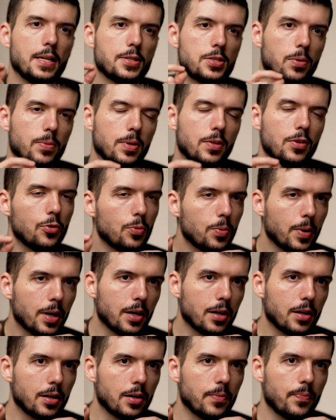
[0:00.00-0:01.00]
And so this is
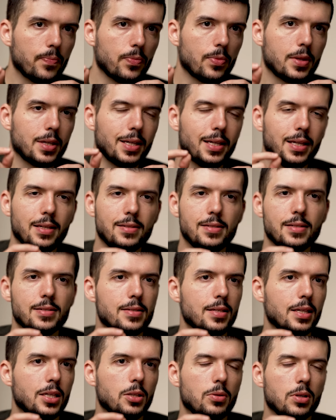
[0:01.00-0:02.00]
where the
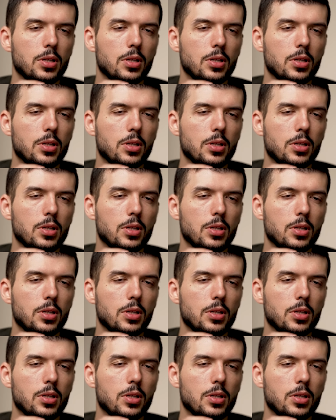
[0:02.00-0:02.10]
easiest thing you